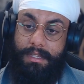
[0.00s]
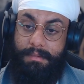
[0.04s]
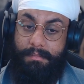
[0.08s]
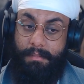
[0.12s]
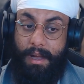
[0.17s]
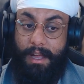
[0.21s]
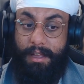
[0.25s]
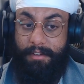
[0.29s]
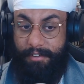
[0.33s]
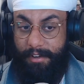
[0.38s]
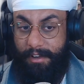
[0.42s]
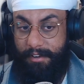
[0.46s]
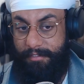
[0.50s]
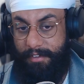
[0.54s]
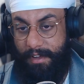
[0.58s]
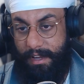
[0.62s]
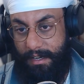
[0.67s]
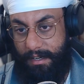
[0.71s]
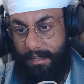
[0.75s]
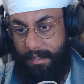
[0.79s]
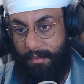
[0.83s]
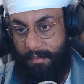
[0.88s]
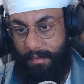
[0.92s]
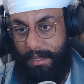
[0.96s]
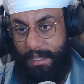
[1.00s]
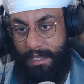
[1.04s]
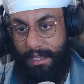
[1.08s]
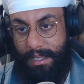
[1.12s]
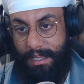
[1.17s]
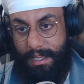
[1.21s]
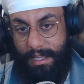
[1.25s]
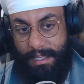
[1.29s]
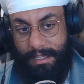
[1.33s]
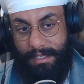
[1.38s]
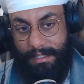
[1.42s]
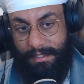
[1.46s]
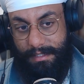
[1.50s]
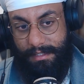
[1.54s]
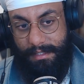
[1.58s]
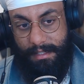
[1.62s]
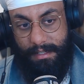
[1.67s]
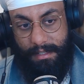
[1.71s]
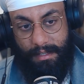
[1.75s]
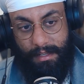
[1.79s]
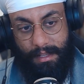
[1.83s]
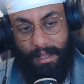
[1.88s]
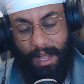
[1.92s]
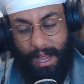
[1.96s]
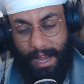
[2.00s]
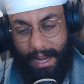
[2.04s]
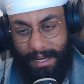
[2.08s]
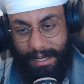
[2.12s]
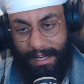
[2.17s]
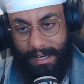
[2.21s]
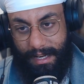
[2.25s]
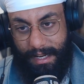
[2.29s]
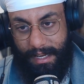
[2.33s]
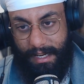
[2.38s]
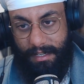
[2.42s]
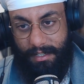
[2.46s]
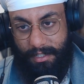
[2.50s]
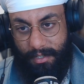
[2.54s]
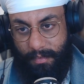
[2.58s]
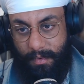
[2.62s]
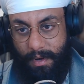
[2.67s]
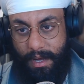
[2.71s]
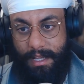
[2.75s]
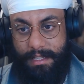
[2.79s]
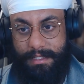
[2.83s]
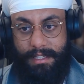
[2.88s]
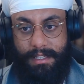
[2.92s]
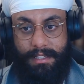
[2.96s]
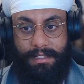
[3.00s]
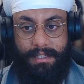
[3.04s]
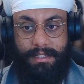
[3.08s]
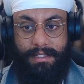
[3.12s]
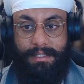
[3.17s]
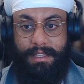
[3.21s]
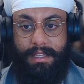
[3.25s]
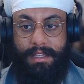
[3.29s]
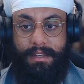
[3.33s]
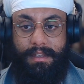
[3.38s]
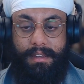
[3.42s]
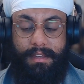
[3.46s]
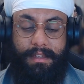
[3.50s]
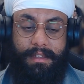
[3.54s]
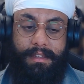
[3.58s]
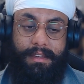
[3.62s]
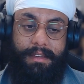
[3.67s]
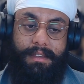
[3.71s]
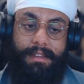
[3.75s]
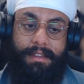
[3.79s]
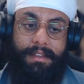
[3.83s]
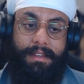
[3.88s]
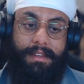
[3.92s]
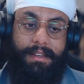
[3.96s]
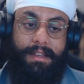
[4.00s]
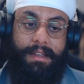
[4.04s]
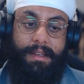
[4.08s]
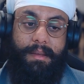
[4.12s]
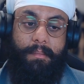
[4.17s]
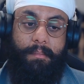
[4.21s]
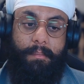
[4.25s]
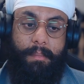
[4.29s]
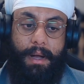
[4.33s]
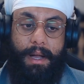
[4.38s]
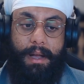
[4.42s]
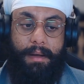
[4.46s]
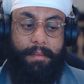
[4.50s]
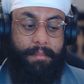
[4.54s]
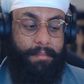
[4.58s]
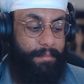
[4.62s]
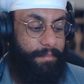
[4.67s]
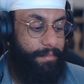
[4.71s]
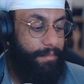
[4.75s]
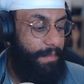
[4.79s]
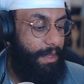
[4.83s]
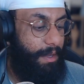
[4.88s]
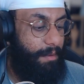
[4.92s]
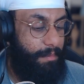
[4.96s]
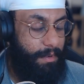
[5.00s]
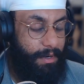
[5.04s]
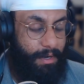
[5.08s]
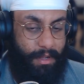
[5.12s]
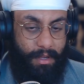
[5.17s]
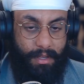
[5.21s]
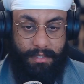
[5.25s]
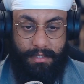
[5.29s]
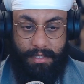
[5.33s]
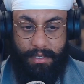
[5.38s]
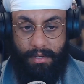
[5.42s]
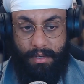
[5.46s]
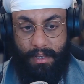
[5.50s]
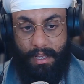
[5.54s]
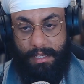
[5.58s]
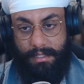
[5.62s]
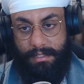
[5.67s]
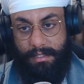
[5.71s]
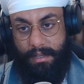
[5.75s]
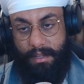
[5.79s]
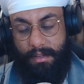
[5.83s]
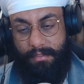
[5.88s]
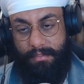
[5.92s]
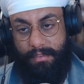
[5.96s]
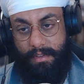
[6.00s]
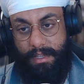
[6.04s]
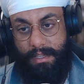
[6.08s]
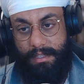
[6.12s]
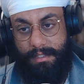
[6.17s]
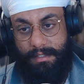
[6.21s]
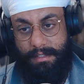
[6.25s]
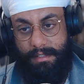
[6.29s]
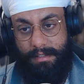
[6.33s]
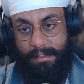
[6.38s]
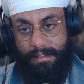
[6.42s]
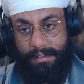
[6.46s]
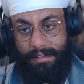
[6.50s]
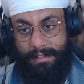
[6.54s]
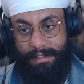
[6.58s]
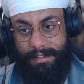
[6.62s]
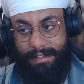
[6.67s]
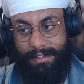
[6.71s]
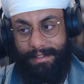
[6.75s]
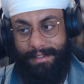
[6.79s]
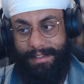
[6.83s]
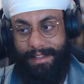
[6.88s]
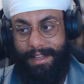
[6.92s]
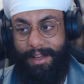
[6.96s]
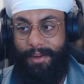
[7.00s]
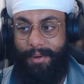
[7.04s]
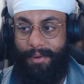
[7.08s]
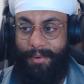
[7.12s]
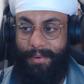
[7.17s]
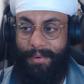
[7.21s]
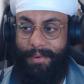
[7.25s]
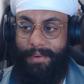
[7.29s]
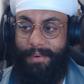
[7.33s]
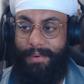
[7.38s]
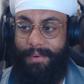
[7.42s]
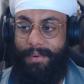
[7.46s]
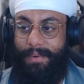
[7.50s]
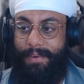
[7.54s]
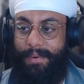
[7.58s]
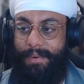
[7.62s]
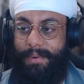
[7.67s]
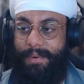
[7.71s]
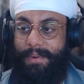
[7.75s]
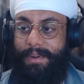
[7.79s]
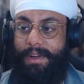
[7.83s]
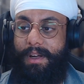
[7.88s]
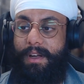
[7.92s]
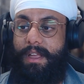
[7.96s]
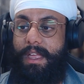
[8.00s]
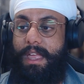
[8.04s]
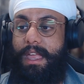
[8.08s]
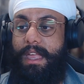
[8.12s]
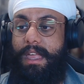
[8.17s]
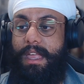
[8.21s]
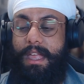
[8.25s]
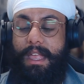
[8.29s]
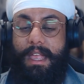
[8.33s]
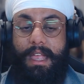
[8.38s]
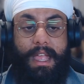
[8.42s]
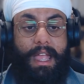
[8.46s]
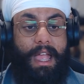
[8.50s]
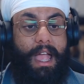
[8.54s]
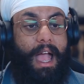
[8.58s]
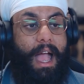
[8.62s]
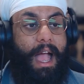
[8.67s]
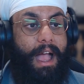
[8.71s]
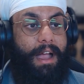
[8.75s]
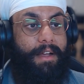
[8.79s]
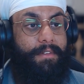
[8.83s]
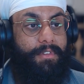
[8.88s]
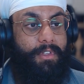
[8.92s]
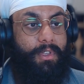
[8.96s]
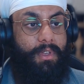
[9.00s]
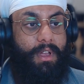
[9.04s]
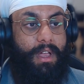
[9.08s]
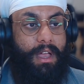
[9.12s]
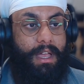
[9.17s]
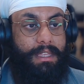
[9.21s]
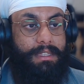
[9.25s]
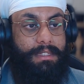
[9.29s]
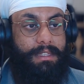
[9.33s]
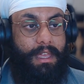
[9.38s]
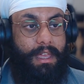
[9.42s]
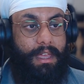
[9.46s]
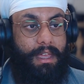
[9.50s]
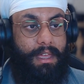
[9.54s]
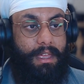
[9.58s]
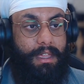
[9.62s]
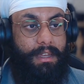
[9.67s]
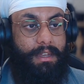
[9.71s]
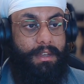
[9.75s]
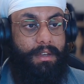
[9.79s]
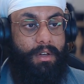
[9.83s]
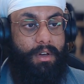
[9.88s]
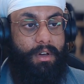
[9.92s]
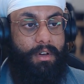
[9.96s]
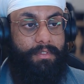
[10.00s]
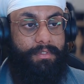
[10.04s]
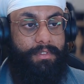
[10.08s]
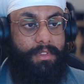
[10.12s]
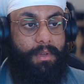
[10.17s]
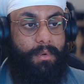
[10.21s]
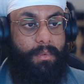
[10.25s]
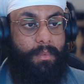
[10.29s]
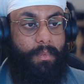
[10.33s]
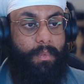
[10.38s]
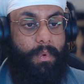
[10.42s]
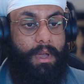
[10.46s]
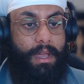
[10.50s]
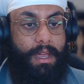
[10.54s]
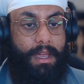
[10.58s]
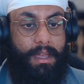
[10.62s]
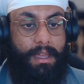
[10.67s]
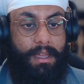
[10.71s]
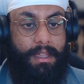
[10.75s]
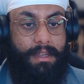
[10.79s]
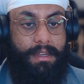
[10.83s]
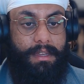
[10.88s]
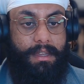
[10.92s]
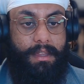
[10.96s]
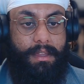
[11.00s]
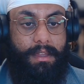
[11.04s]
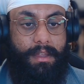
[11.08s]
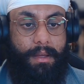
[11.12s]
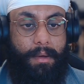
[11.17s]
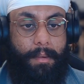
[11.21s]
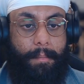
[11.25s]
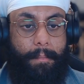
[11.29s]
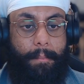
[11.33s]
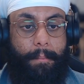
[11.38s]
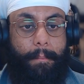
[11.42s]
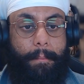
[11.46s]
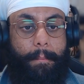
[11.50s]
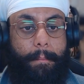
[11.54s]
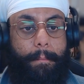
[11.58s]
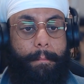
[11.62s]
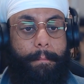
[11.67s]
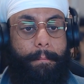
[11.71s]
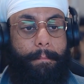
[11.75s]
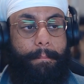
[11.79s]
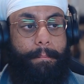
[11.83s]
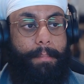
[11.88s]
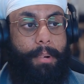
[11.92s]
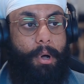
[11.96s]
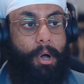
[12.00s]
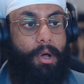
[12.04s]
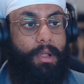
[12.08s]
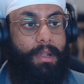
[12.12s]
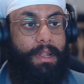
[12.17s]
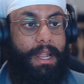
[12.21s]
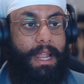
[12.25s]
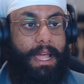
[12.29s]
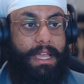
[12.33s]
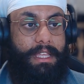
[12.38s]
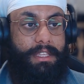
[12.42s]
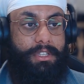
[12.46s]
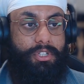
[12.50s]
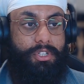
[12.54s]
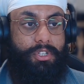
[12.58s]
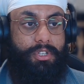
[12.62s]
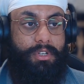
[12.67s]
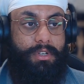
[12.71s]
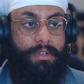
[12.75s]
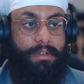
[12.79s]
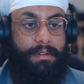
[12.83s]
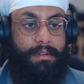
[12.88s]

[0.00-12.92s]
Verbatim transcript: my fun fact of the week is kind of linked to what Asa just said okay. but I'm going to ask you guys then to go, you first. go first you go oh, first oh okay have you guys heard of the word potlatch